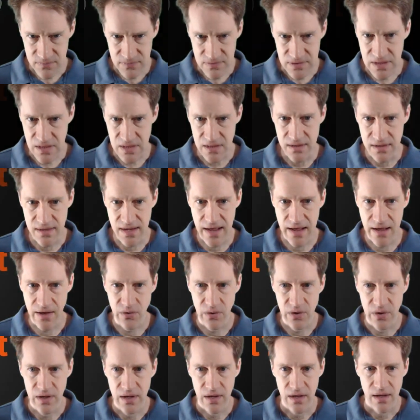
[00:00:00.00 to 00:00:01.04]

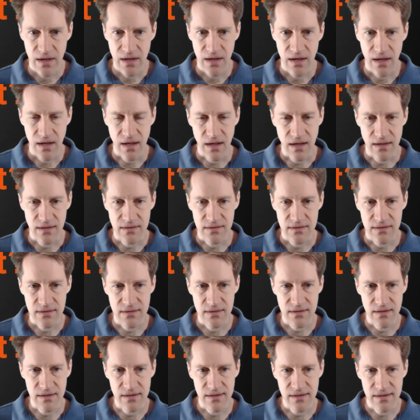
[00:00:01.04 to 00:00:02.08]
Now,
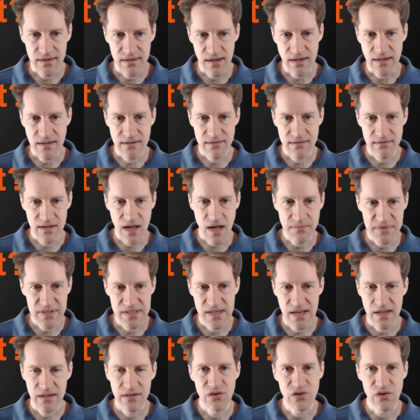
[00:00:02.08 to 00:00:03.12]
it comes
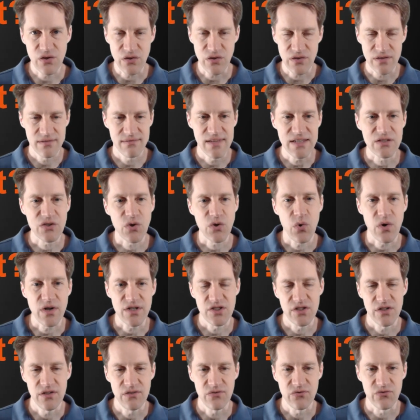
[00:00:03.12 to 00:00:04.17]
down to this
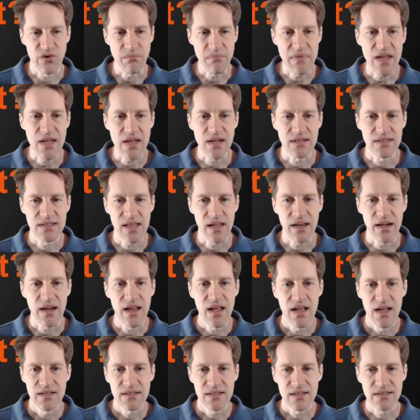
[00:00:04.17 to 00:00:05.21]
question for me is that
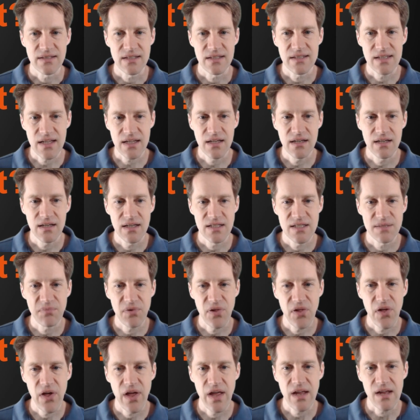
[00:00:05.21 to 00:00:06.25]
does a second
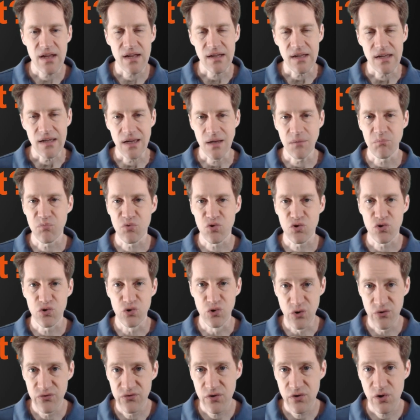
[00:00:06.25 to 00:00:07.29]
display
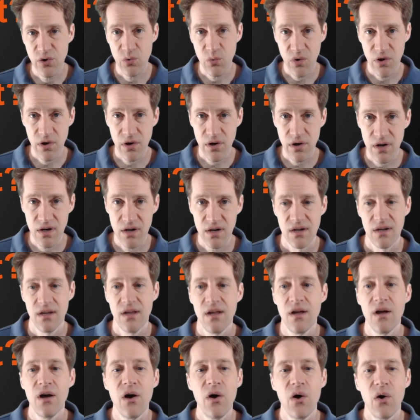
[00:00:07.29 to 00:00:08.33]
improve your work
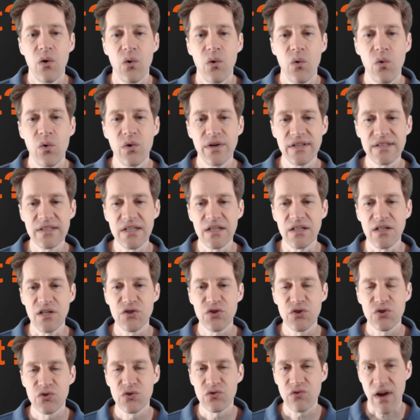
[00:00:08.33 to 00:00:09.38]
or does it
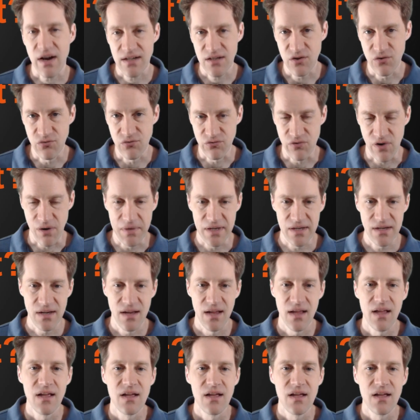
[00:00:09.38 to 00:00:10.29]
distract you from it?